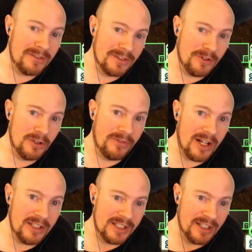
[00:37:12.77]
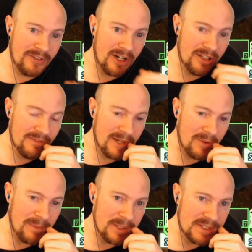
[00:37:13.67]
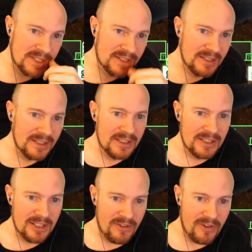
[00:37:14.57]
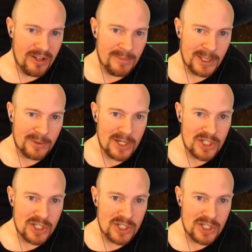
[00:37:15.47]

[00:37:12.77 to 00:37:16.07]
a full volley of all of my weapons. Of all of my crazy